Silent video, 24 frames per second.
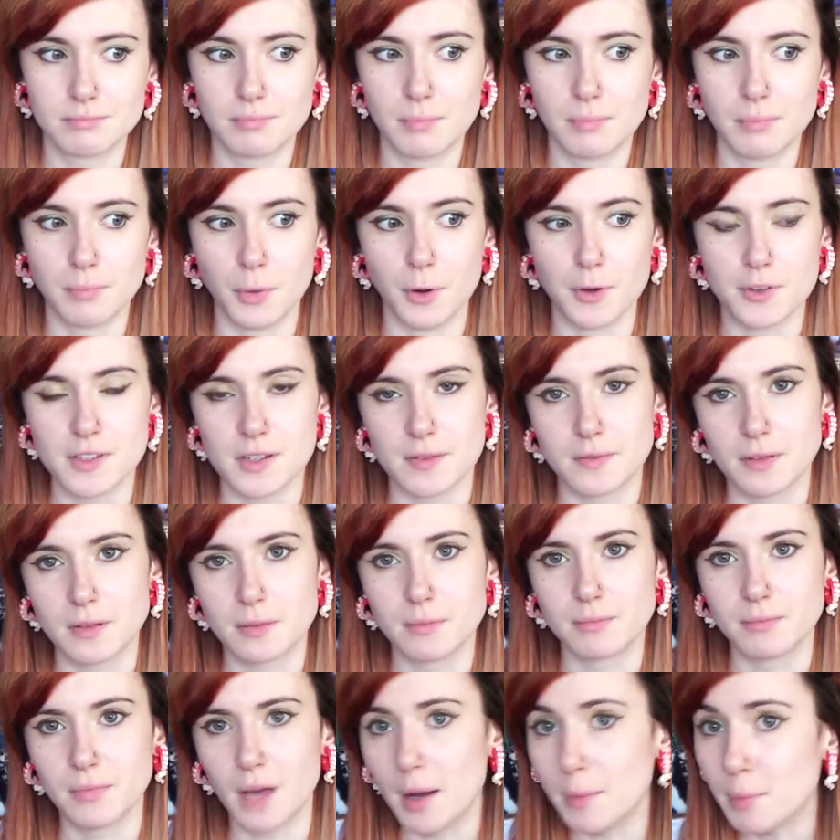most of them
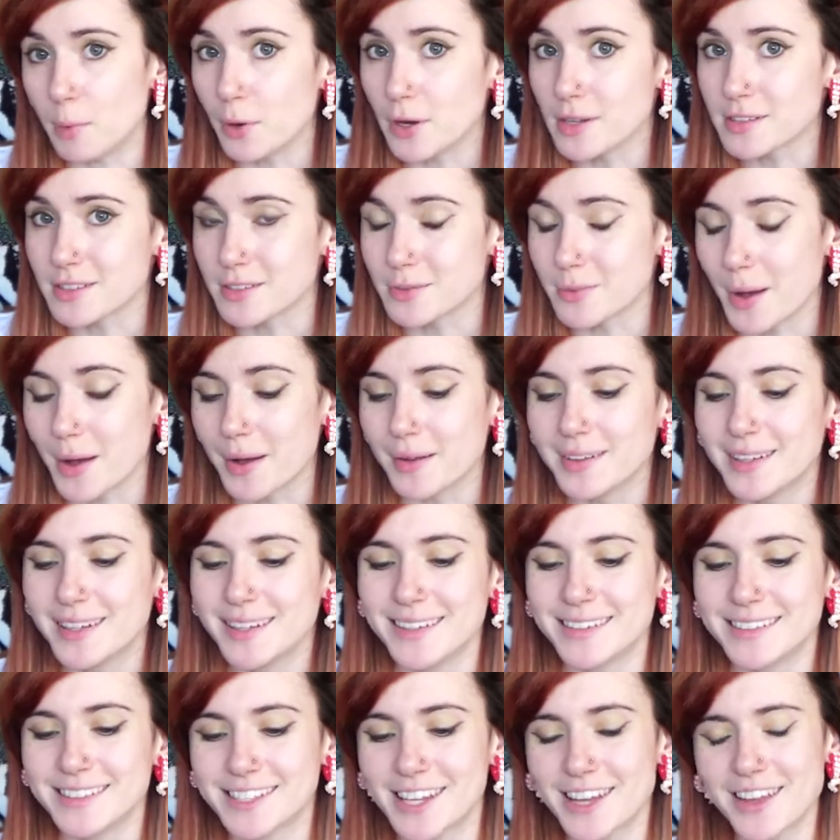are boys as well.
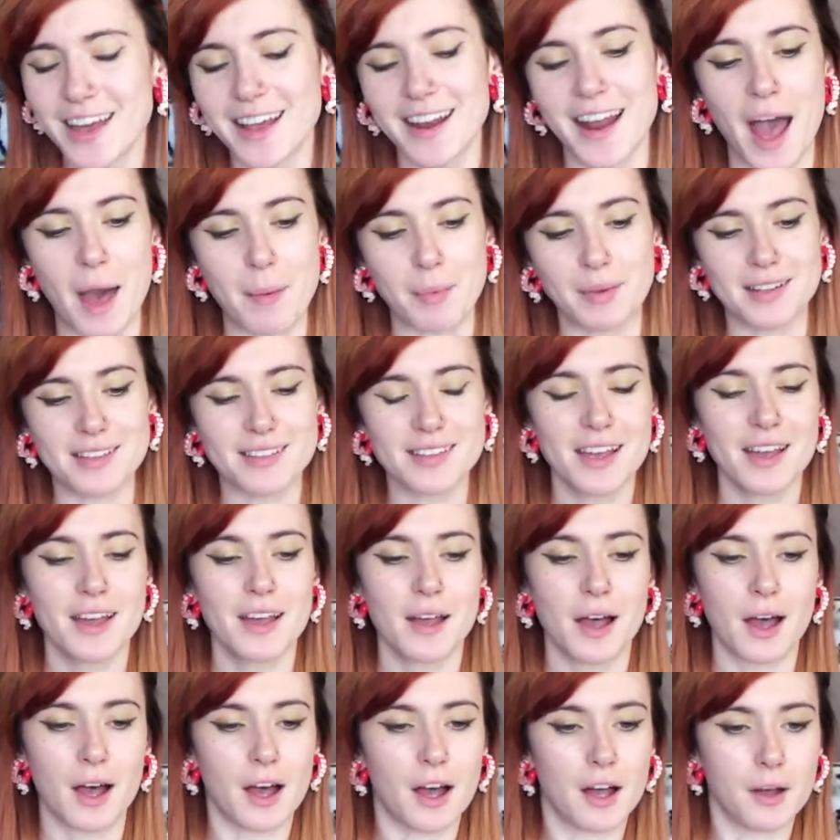So that happens.
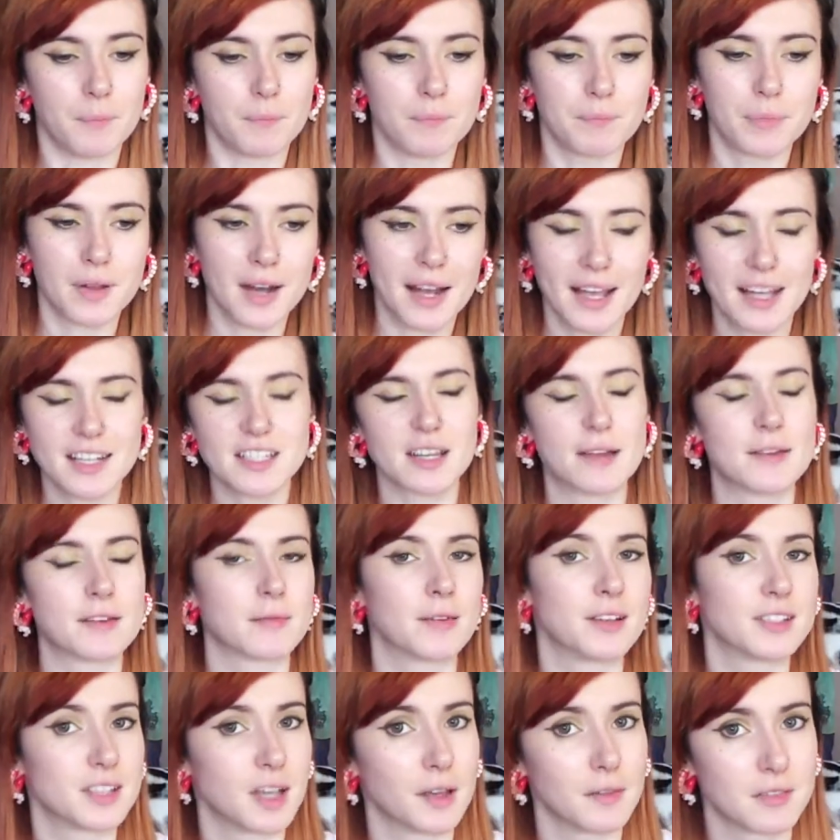But I get time to
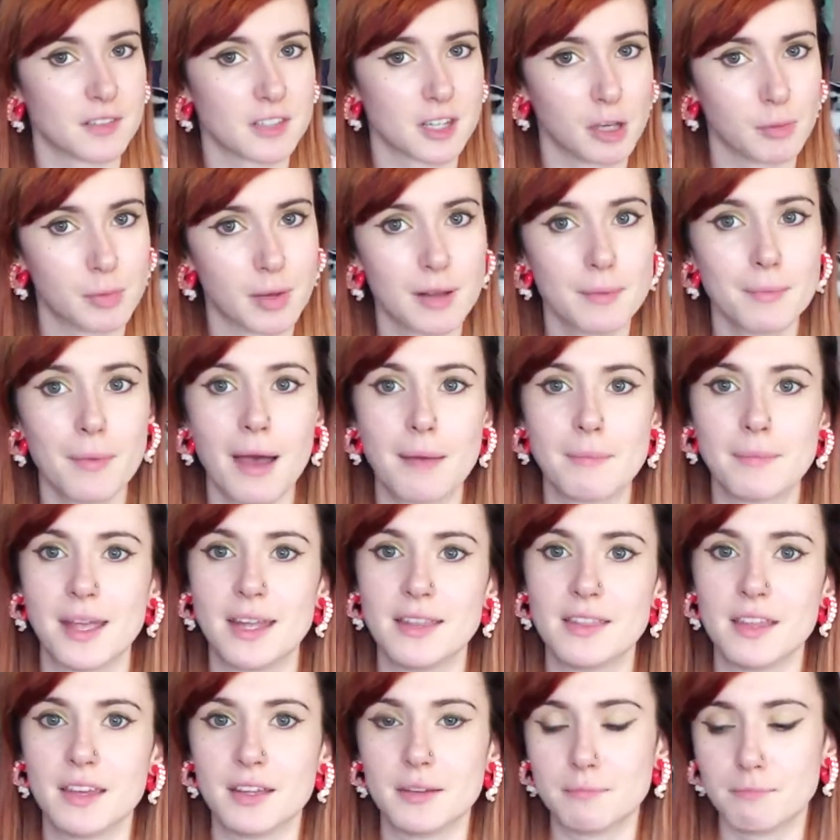myself still. But it might
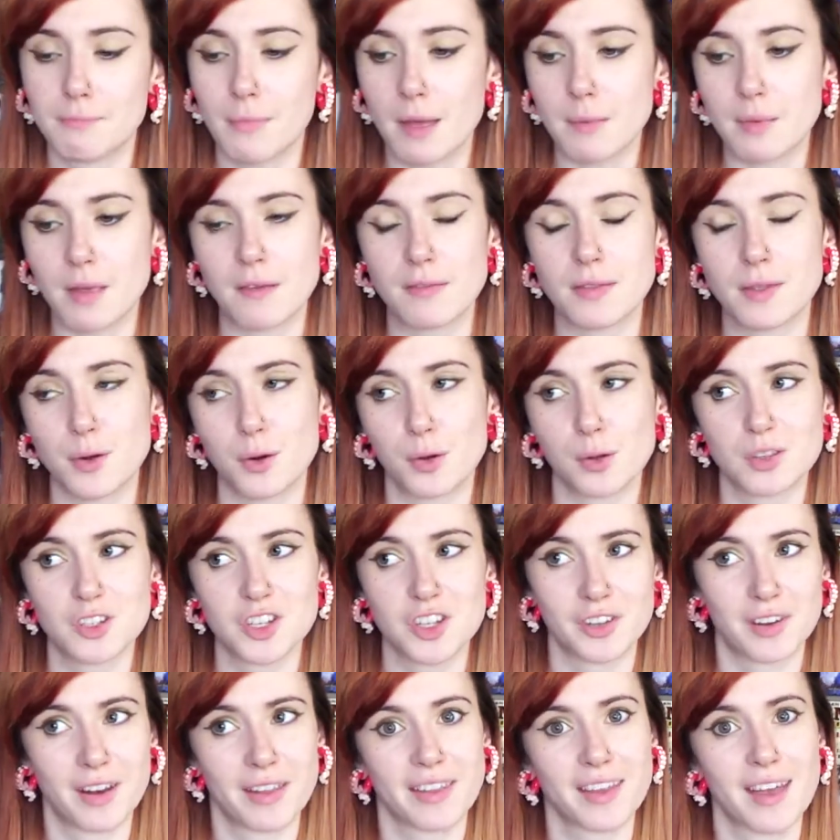mean that maybe if they're all
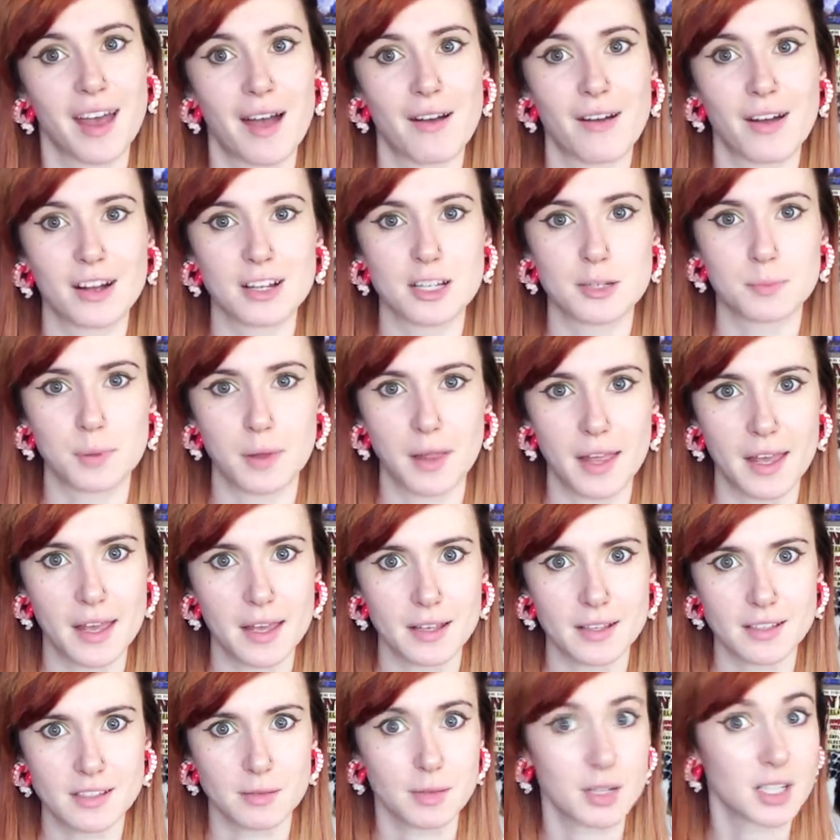chilling in the garage
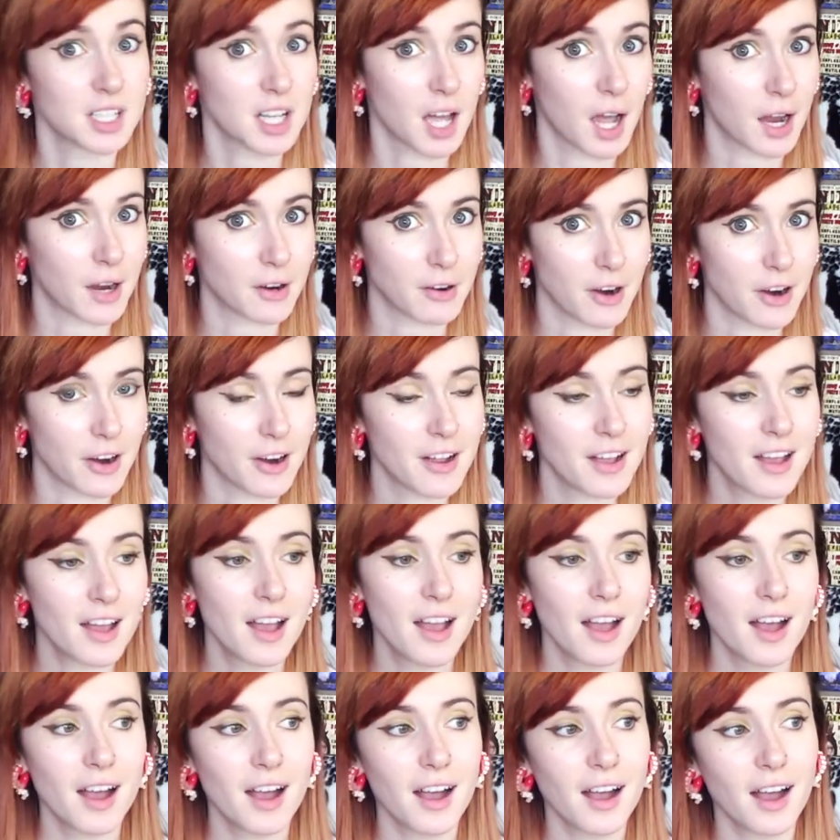playing some Guitar Hero,
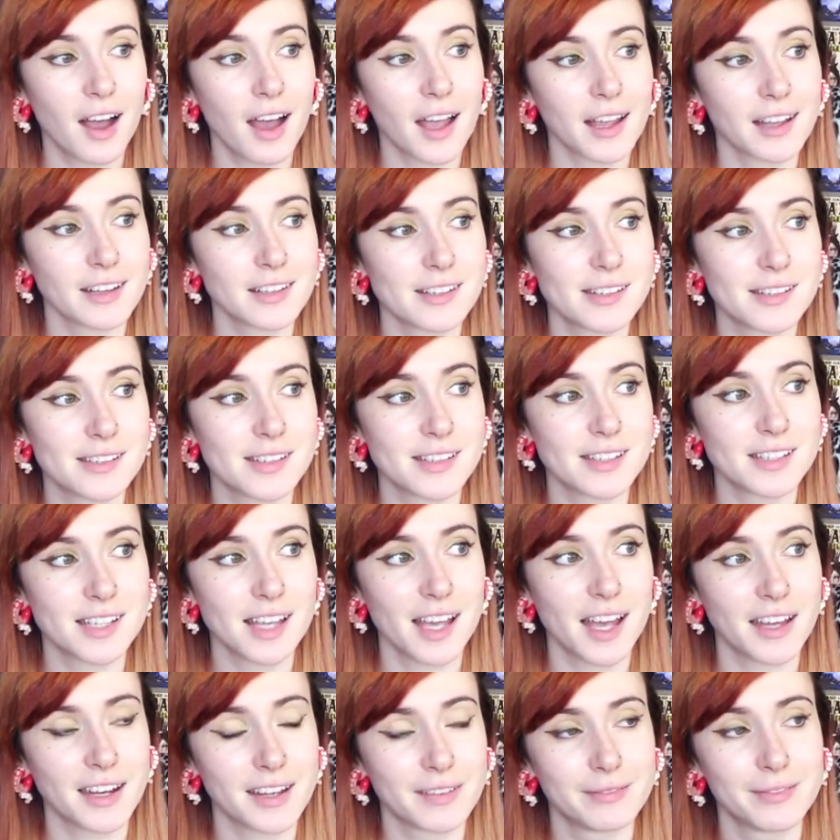I can just sit
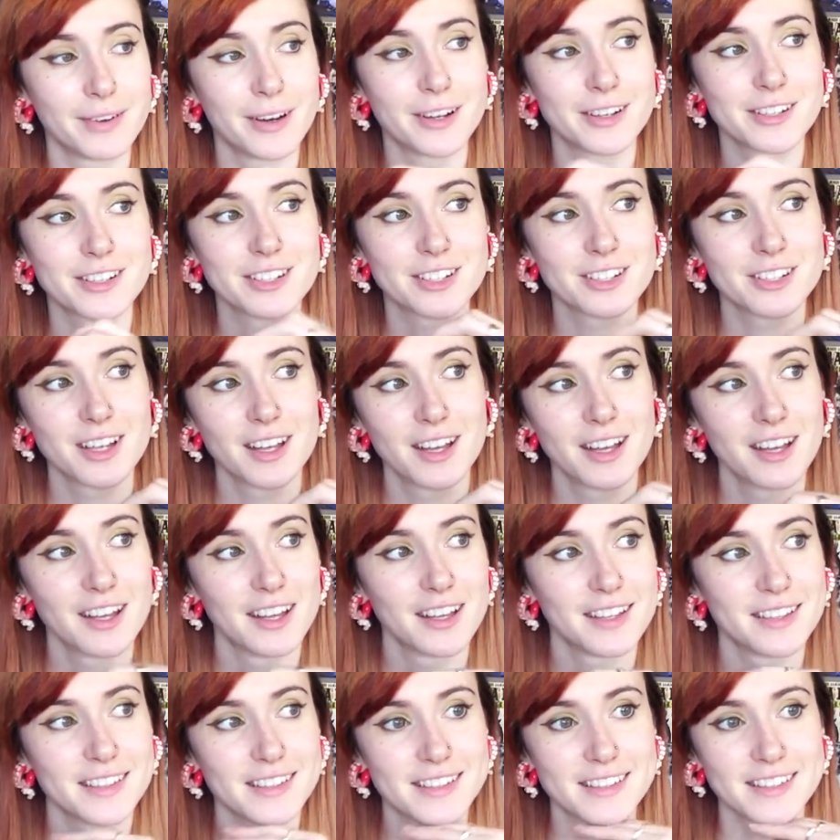down and watch,
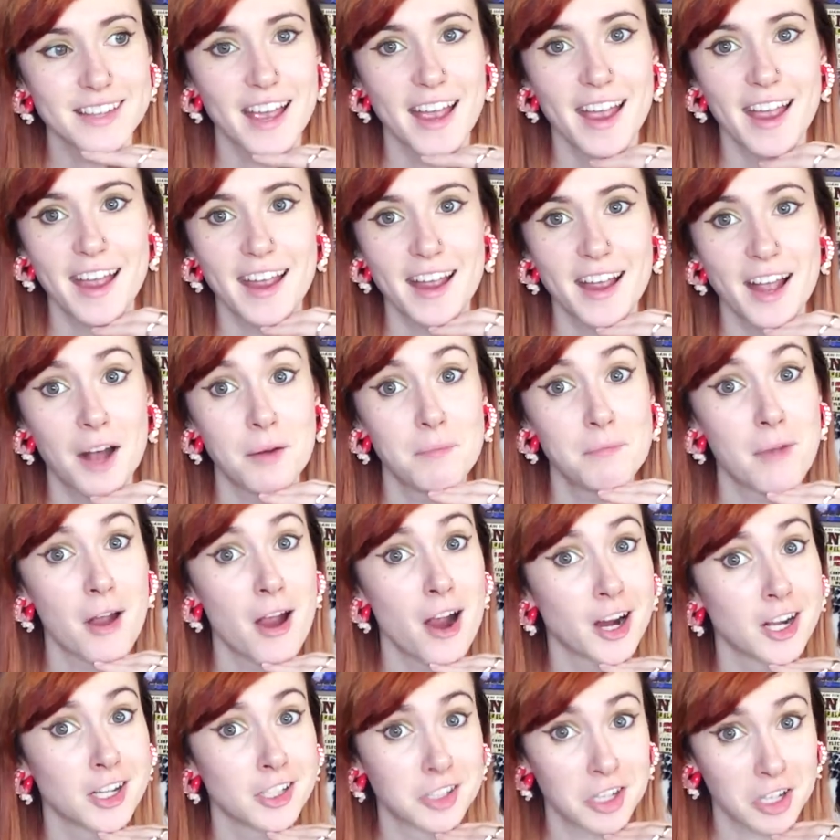say,
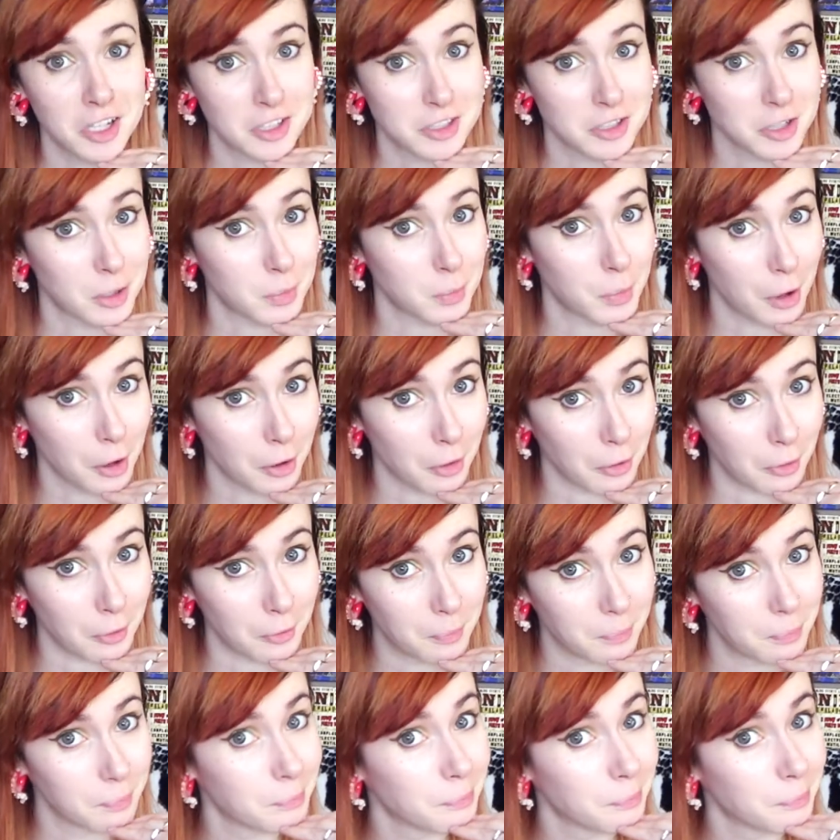America's Next Top Model,